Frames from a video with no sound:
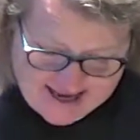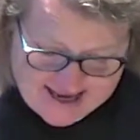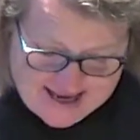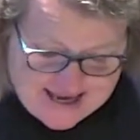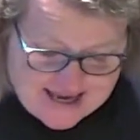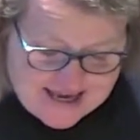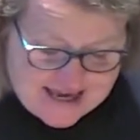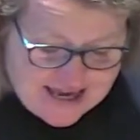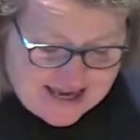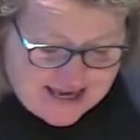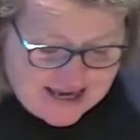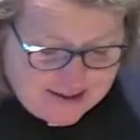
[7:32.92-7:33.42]
He
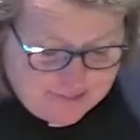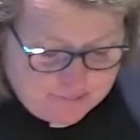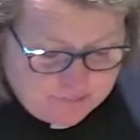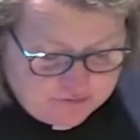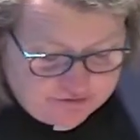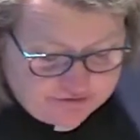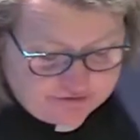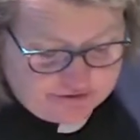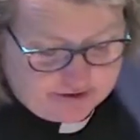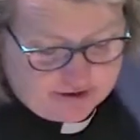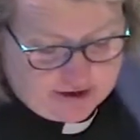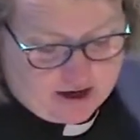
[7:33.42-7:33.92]

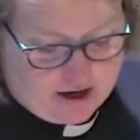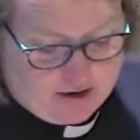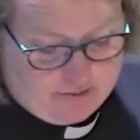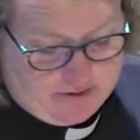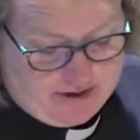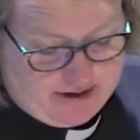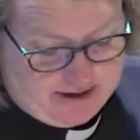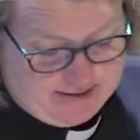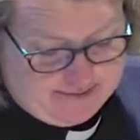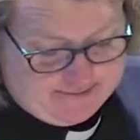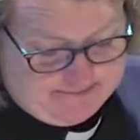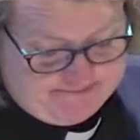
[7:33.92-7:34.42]
keeps
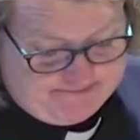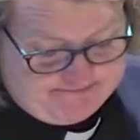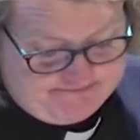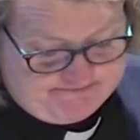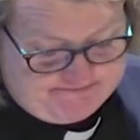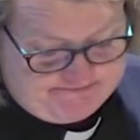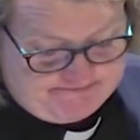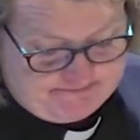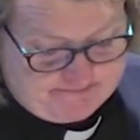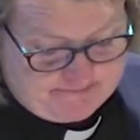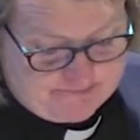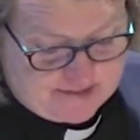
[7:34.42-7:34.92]
going.
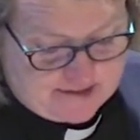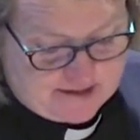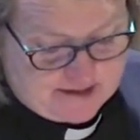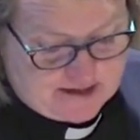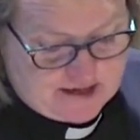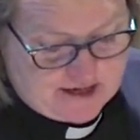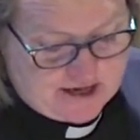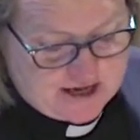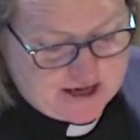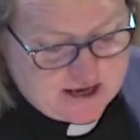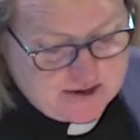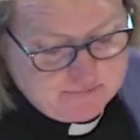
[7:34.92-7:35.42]

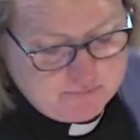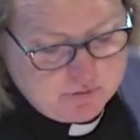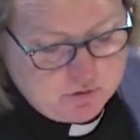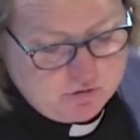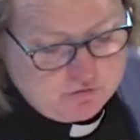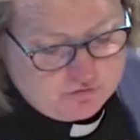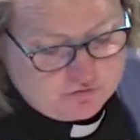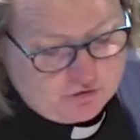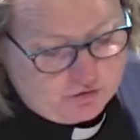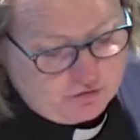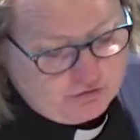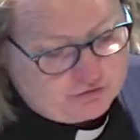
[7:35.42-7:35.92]
He
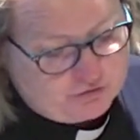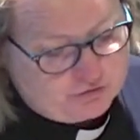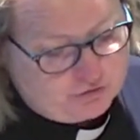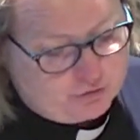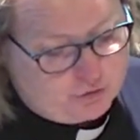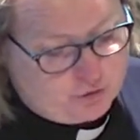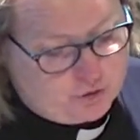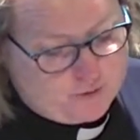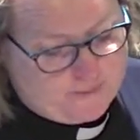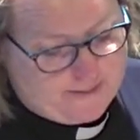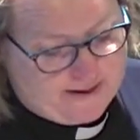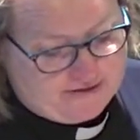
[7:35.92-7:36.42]
moves on to
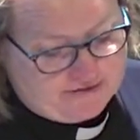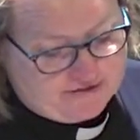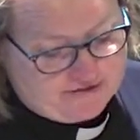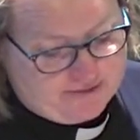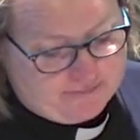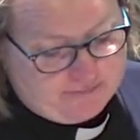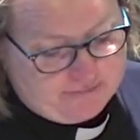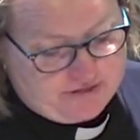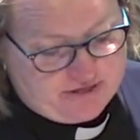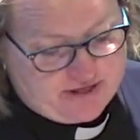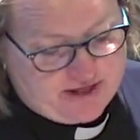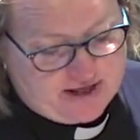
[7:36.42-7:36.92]
talk about
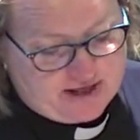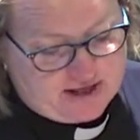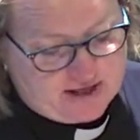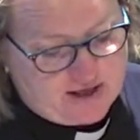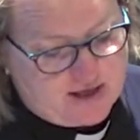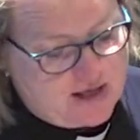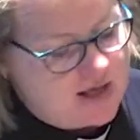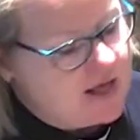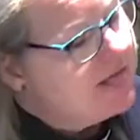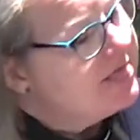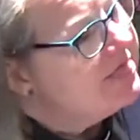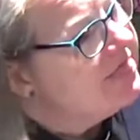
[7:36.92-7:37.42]
something
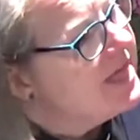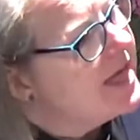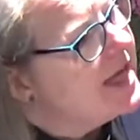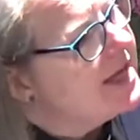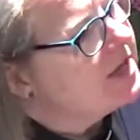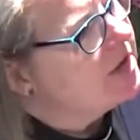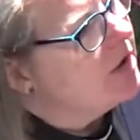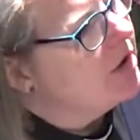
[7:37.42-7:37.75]
they're